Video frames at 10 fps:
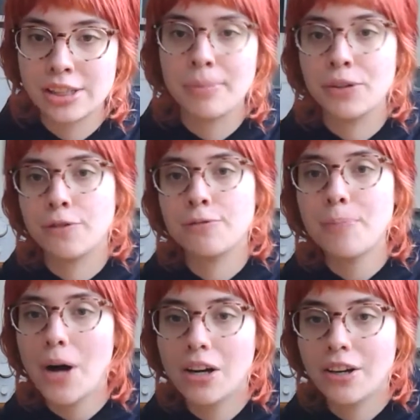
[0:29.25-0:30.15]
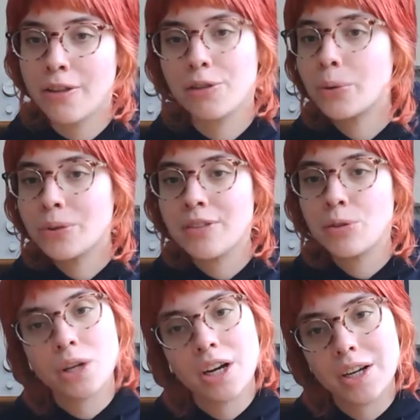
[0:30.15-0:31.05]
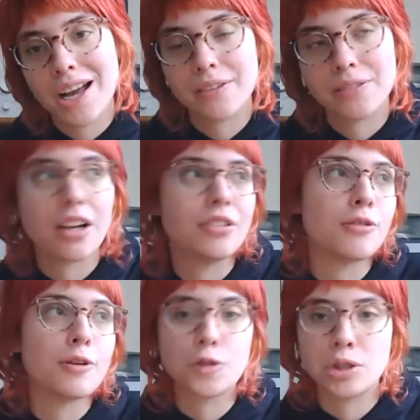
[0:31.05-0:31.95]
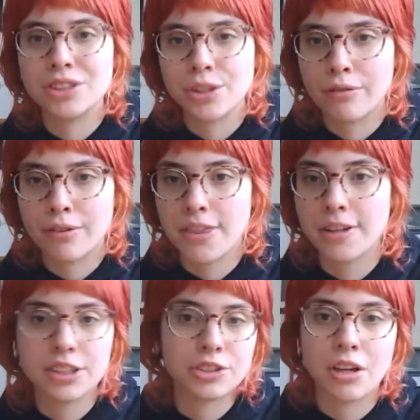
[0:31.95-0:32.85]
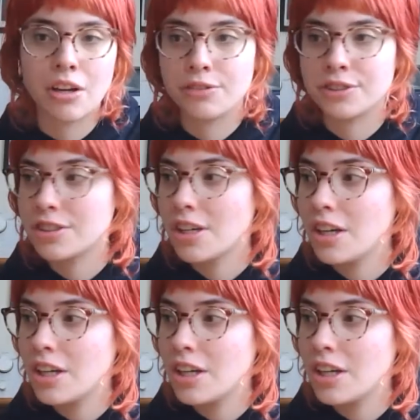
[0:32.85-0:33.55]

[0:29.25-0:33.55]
a bit of punk thrown in there, and kind of a fusion of other genres,